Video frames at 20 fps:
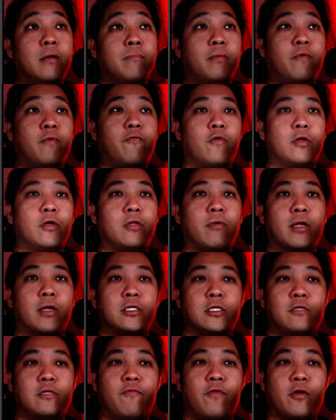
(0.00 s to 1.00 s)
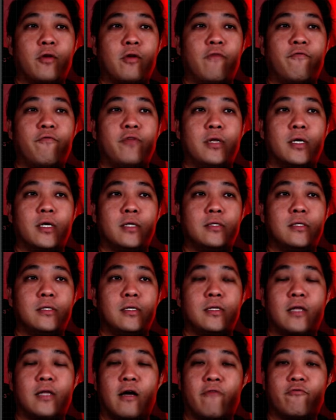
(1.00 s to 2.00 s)
before the Russians feel confident
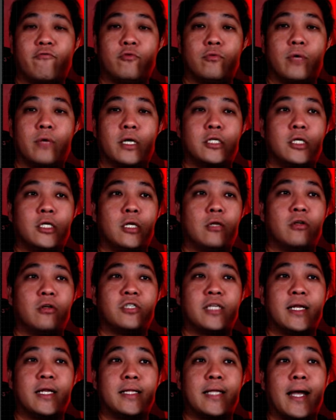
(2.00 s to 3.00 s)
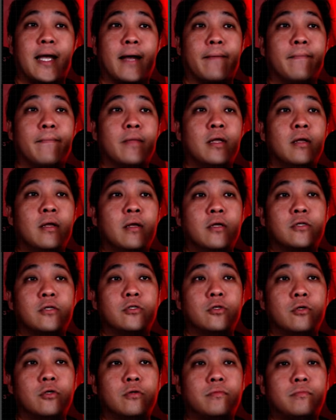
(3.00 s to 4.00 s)
enough to actually launch an attack.
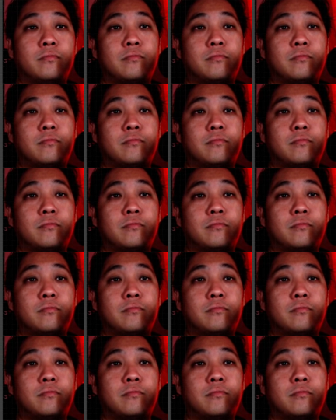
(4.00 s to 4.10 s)
So